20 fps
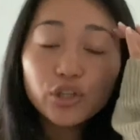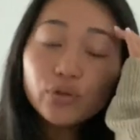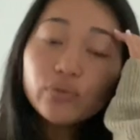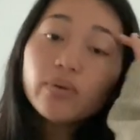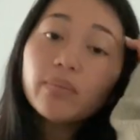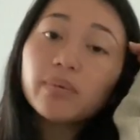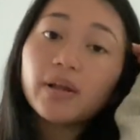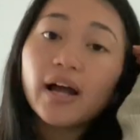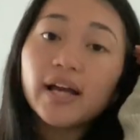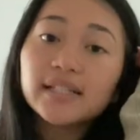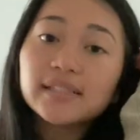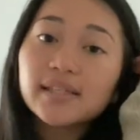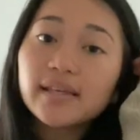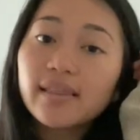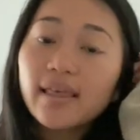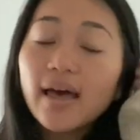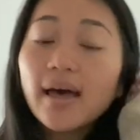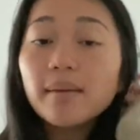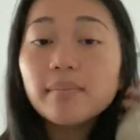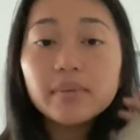you reply to
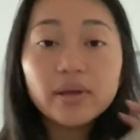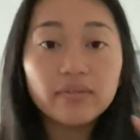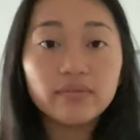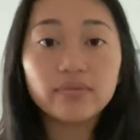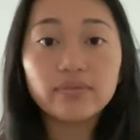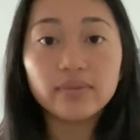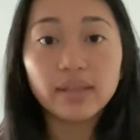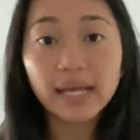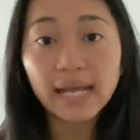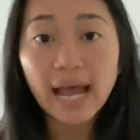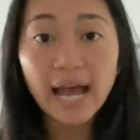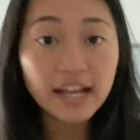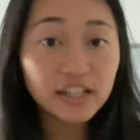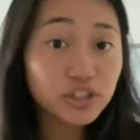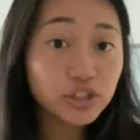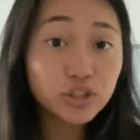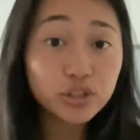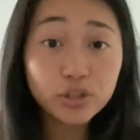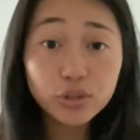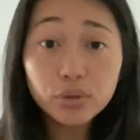them if they
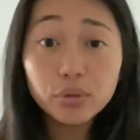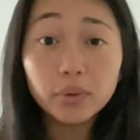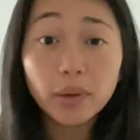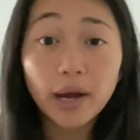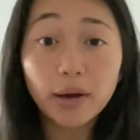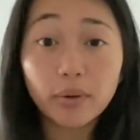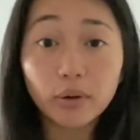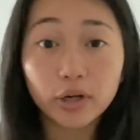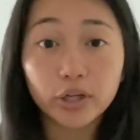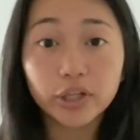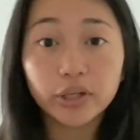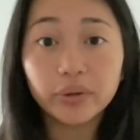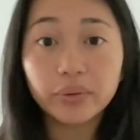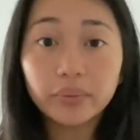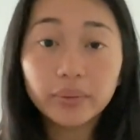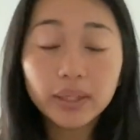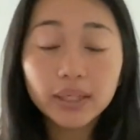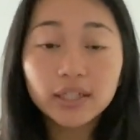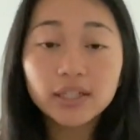asked you, how are you?